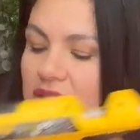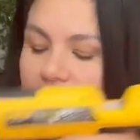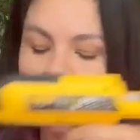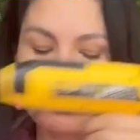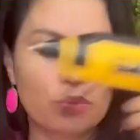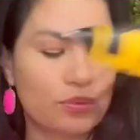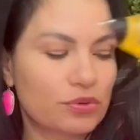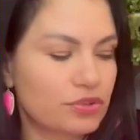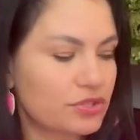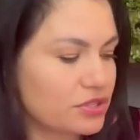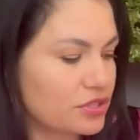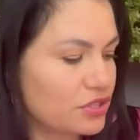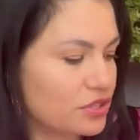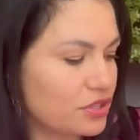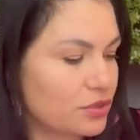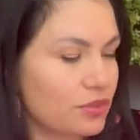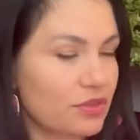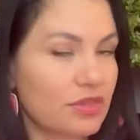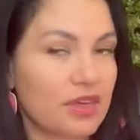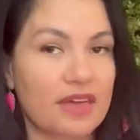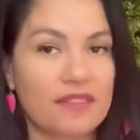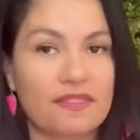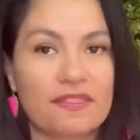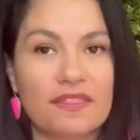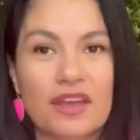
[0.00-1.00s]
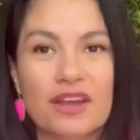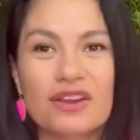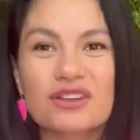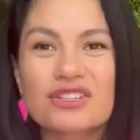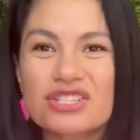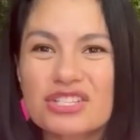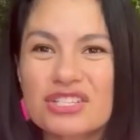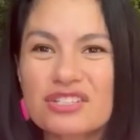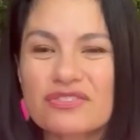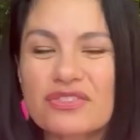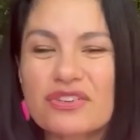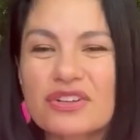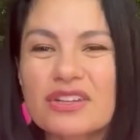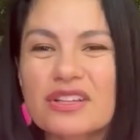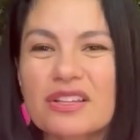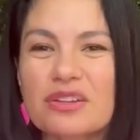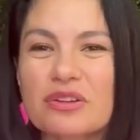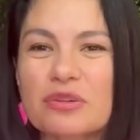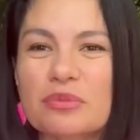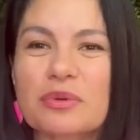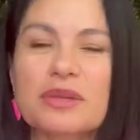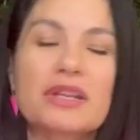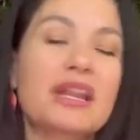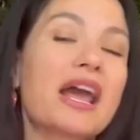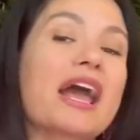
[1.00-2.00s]
We'll just glue that there just for a little
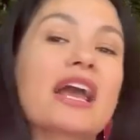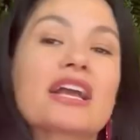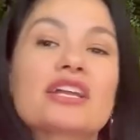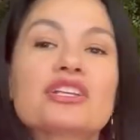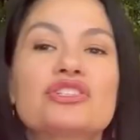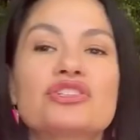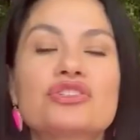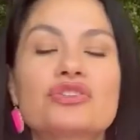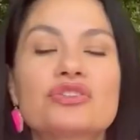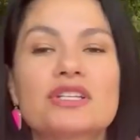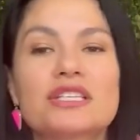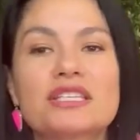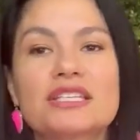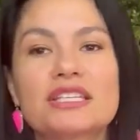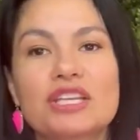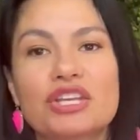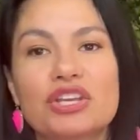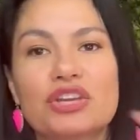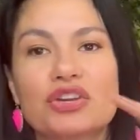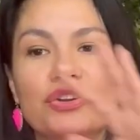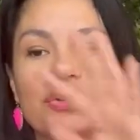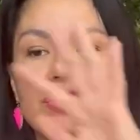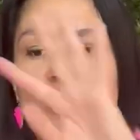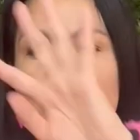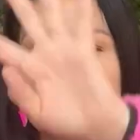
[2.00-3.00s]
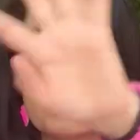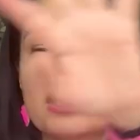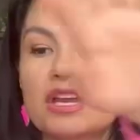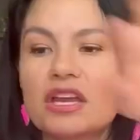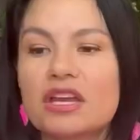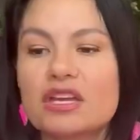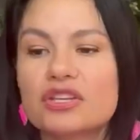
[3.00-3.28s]
bit extra security